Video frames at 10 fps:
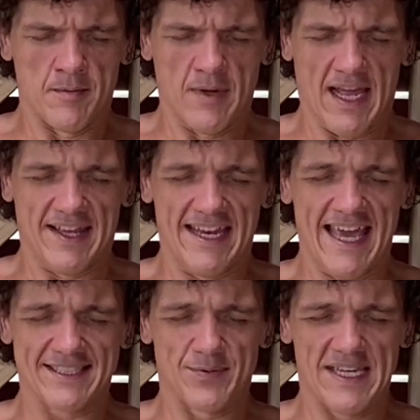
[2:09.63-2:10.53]
And then
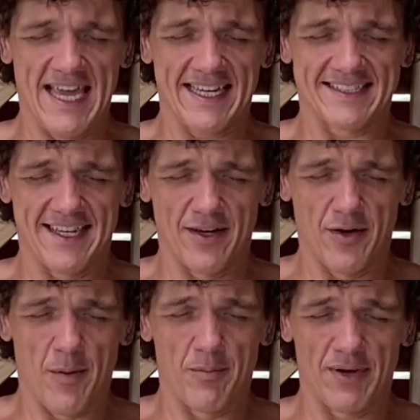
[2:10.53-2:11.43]
as we exhale,
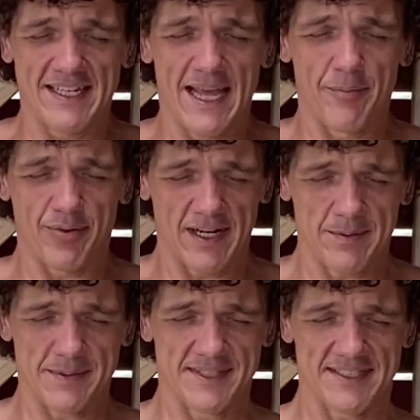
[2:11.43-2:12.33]
bring that prayer
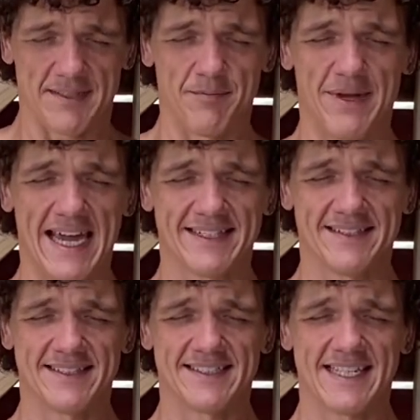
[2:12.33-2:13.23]
position back to
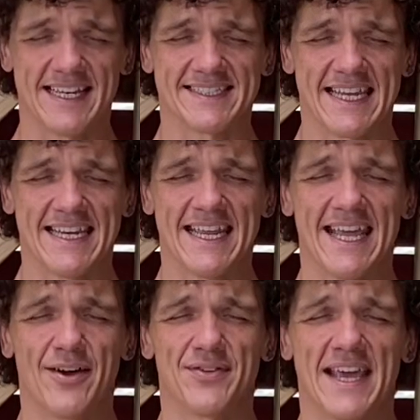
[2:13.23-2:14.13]
the chest.
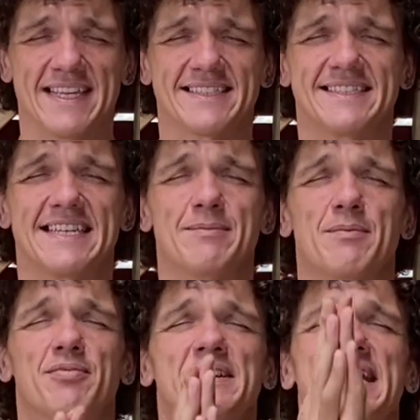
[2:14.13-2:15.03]
Inhale nice and deep and bring the